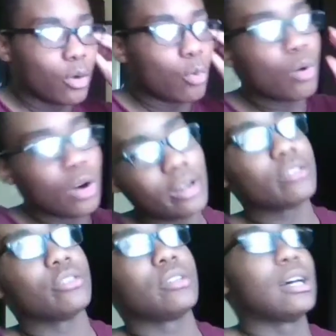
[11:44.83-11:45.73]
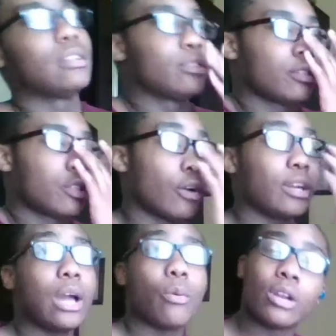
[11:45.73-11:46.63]
$100.
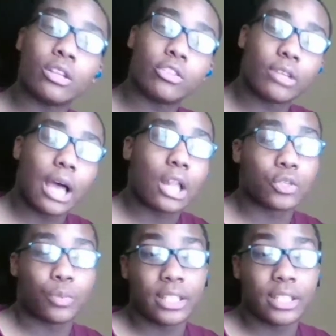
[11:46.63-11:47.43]
Starting at $100